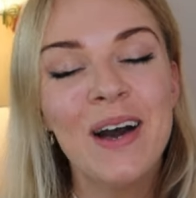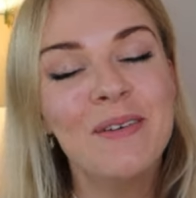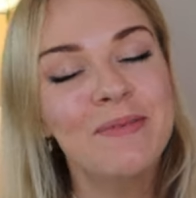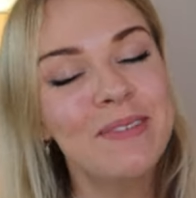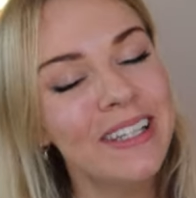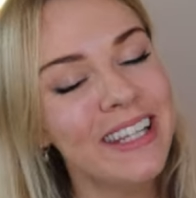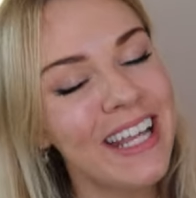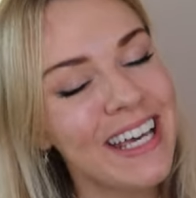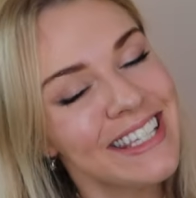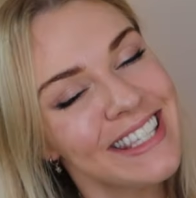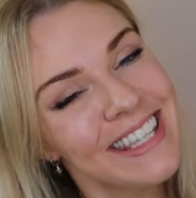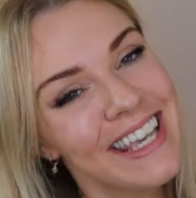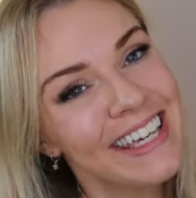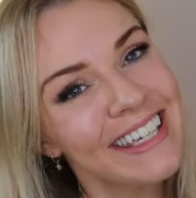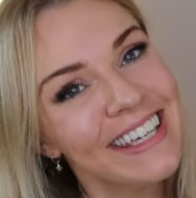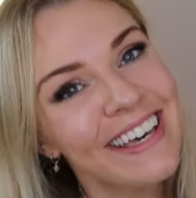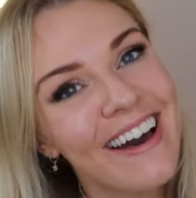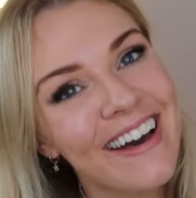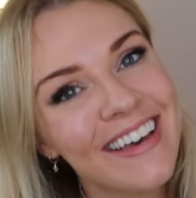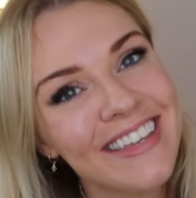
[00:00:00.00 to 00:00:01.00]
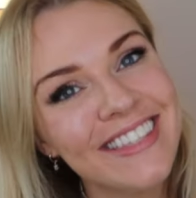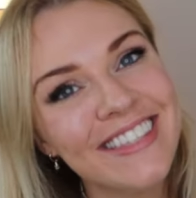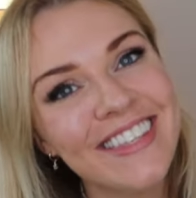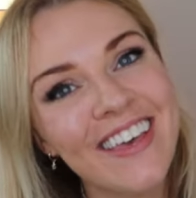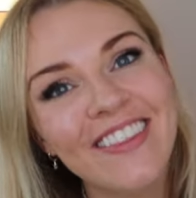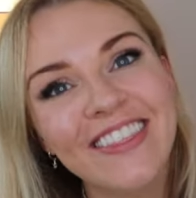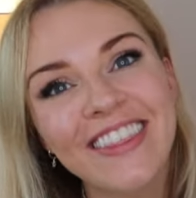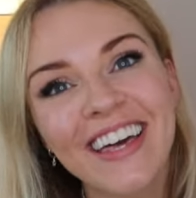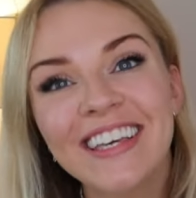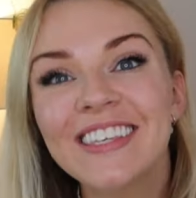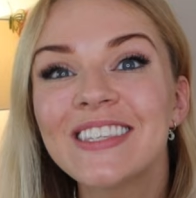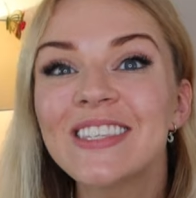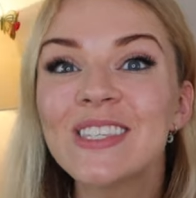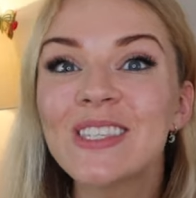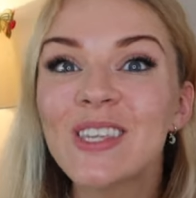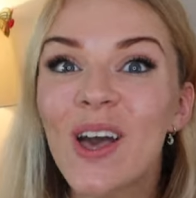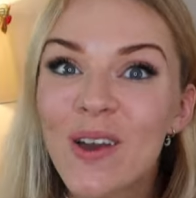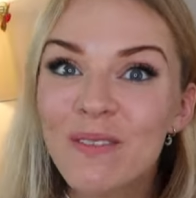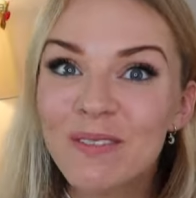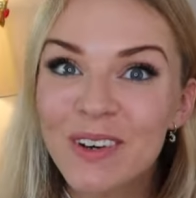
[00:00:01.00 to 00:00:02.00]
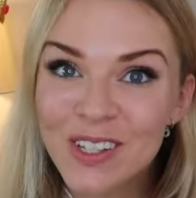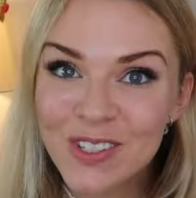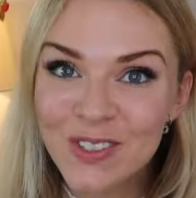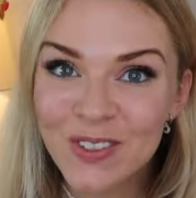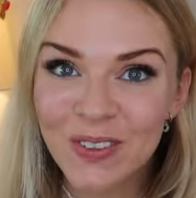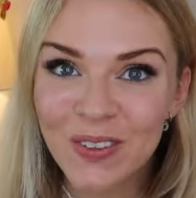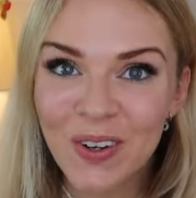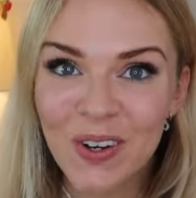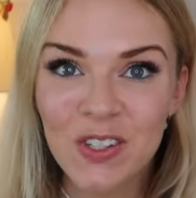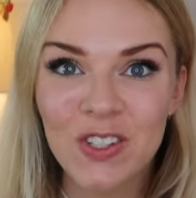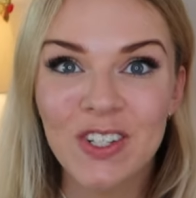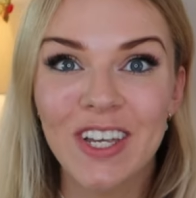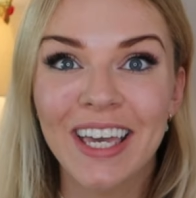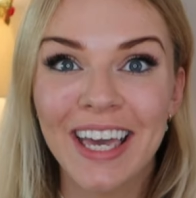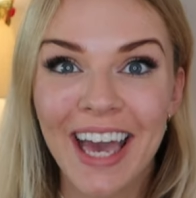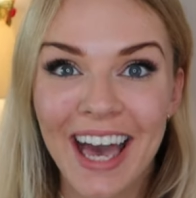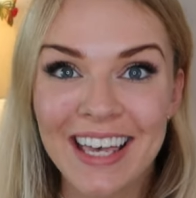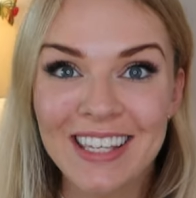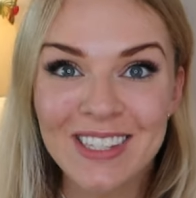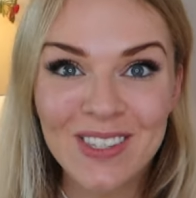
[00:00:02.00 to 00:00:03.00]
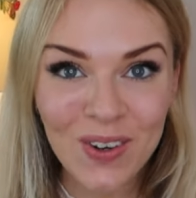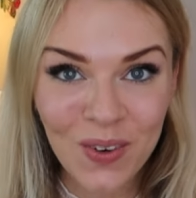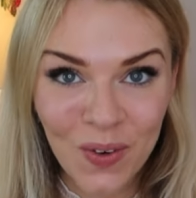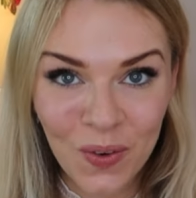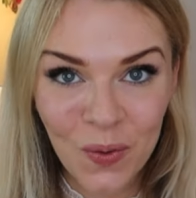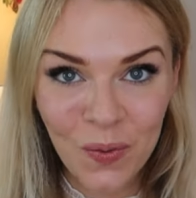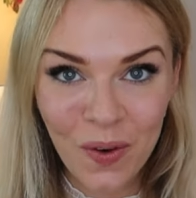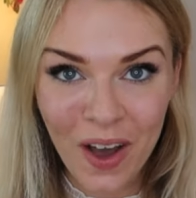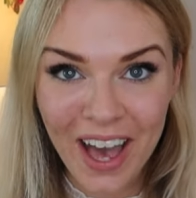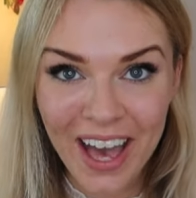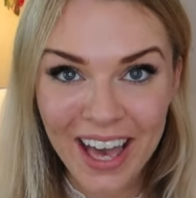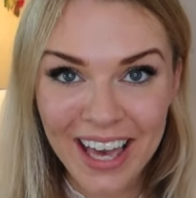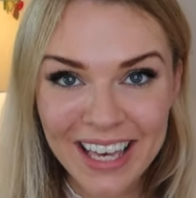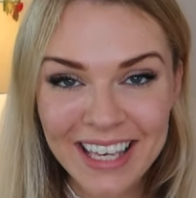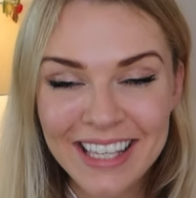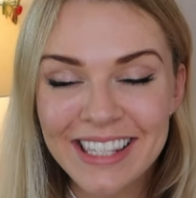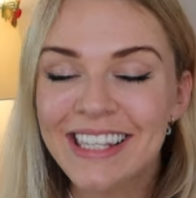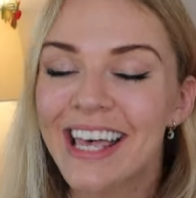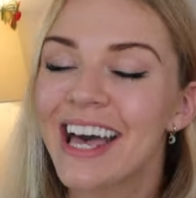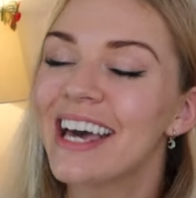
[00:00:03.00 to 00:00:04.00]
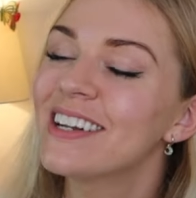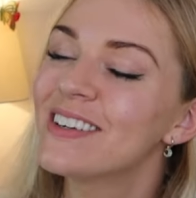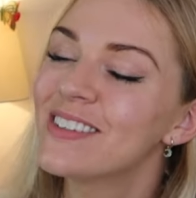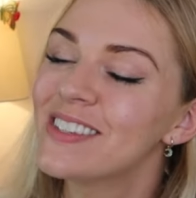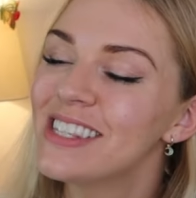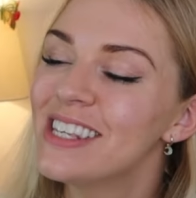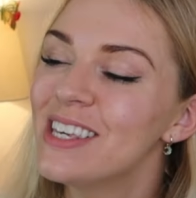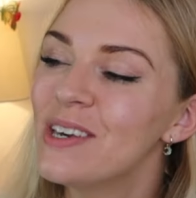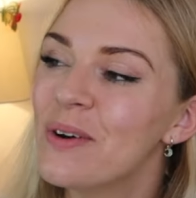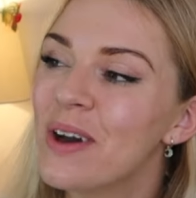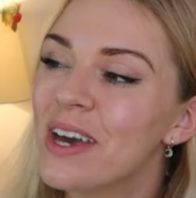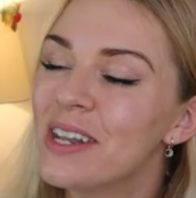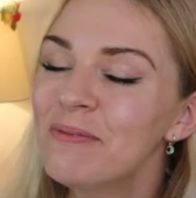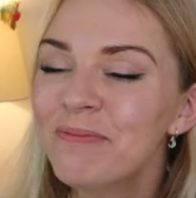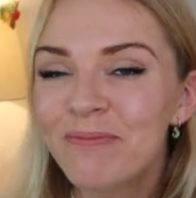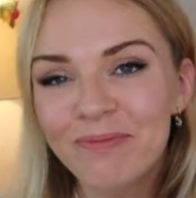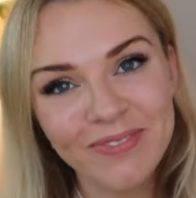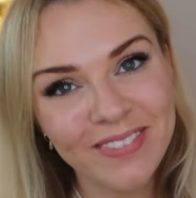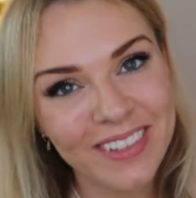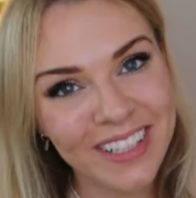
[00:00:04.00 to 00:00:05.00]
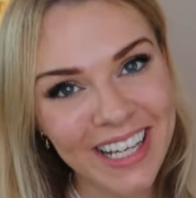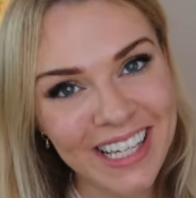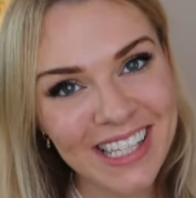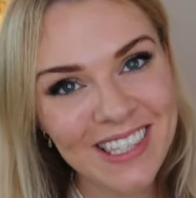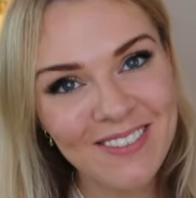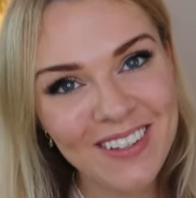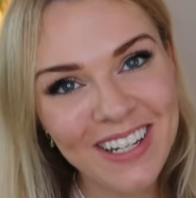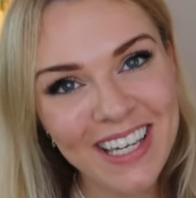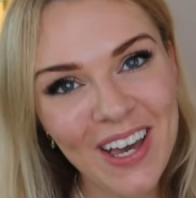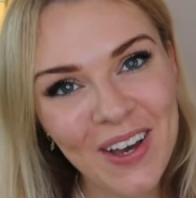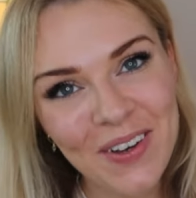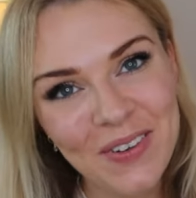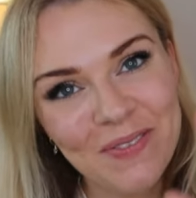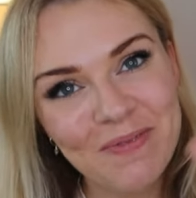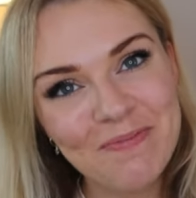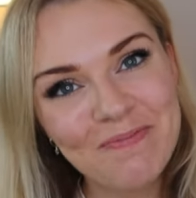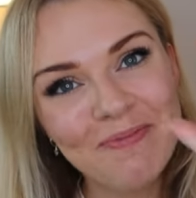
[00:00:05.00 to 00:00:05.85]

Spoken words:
But that's it, guys. So thanks so much for watching, as always. And I'll see you in the next video.